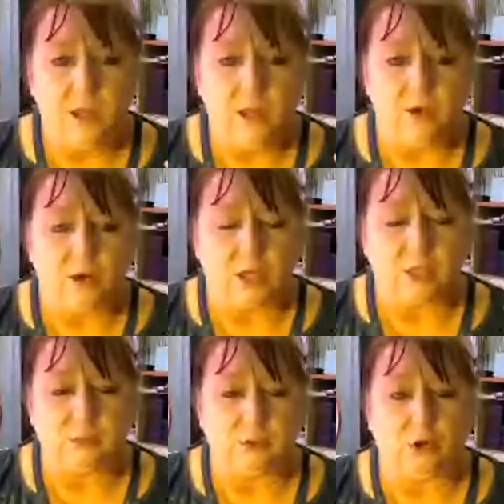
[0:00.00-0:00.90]
your
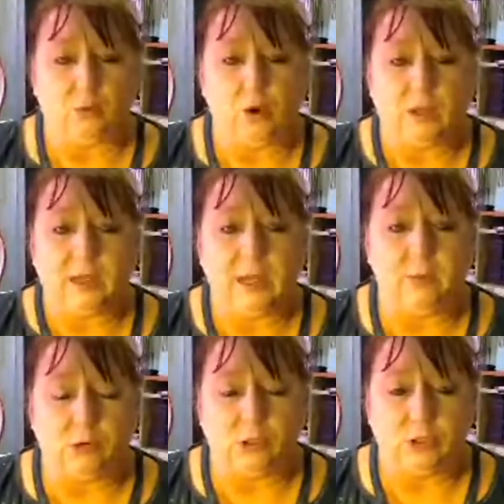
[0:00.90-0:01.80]
customers are, what
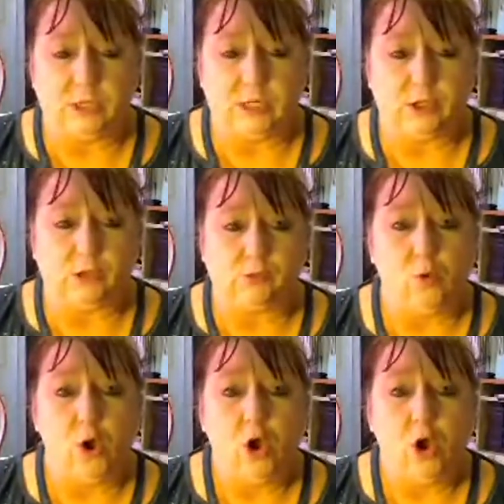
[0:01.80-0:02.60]
keywords you need to use.